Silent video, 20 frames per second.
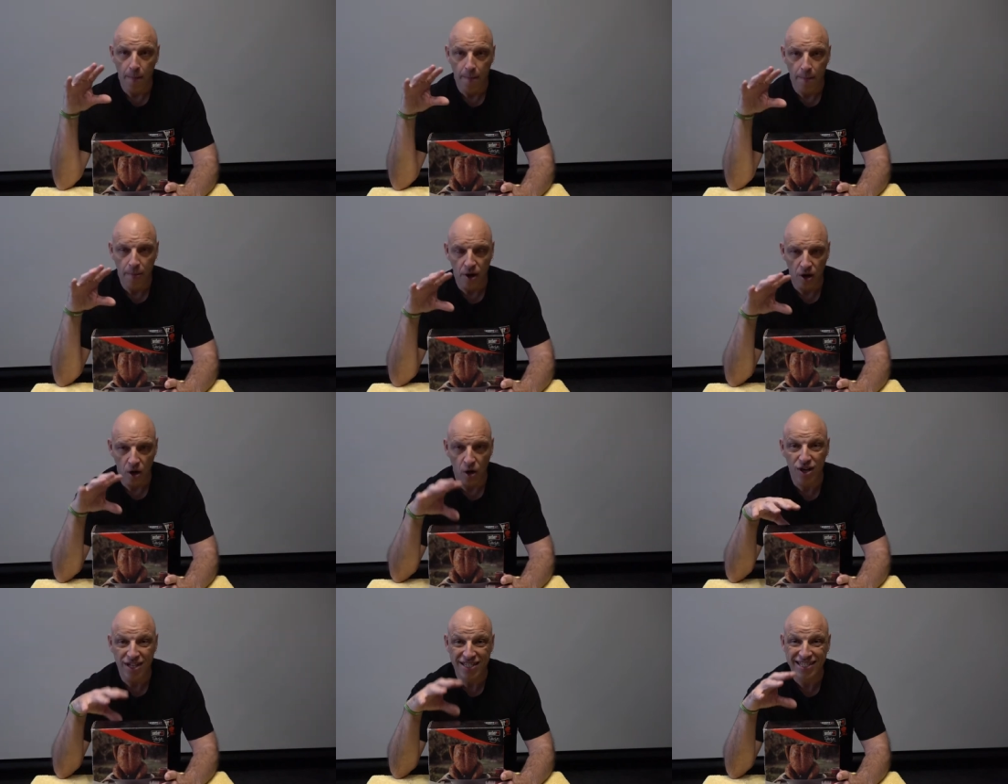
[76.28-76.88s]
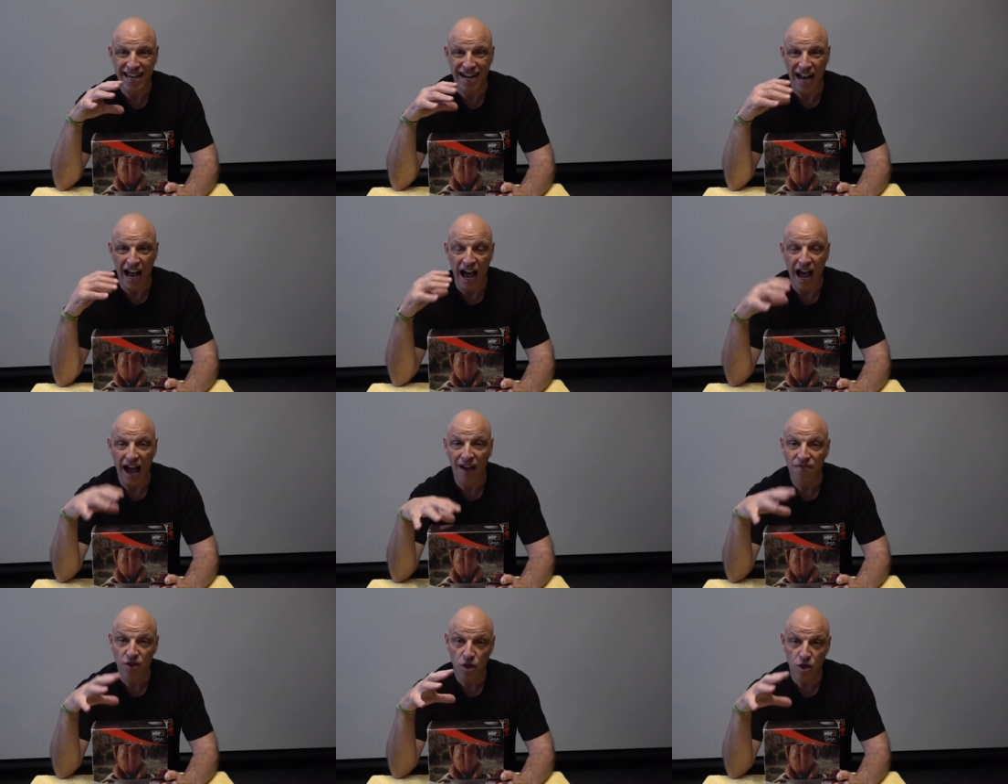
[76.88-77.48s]
but like I said I
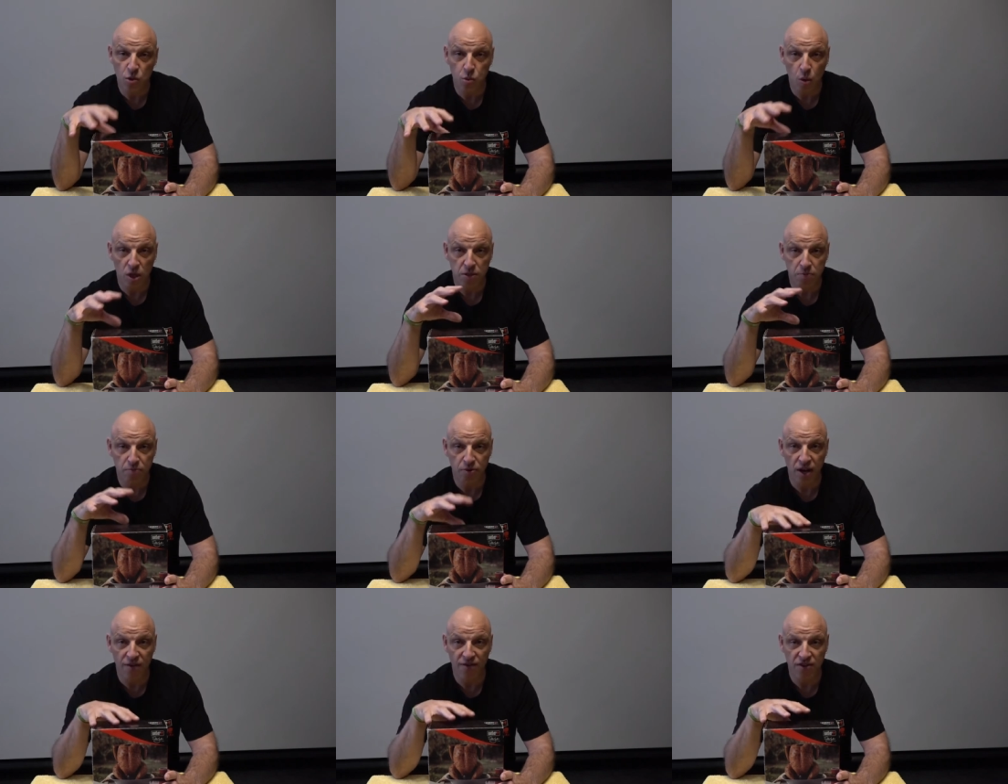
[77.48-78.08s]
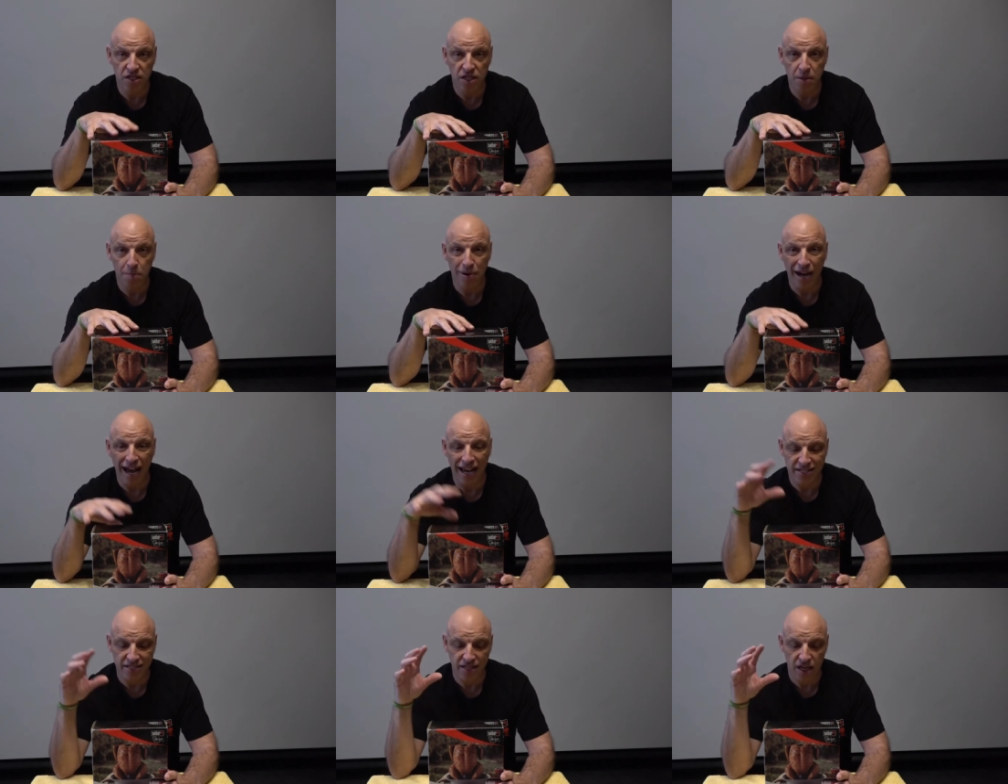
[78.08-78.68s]
have used ones previous in the
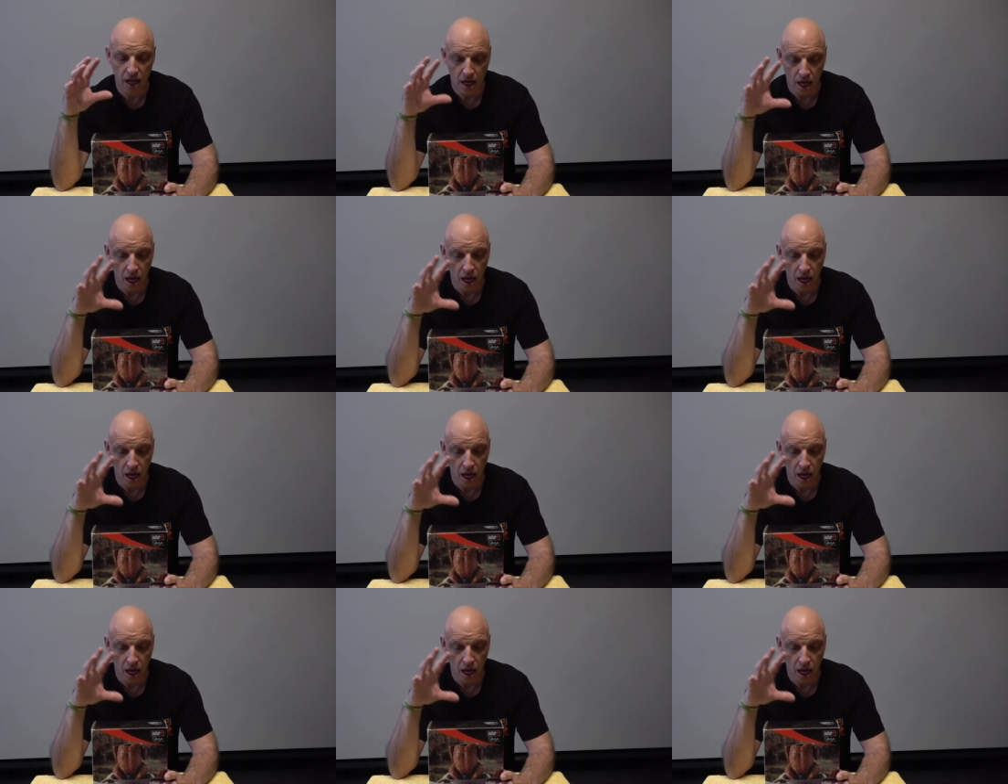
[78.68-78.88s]
past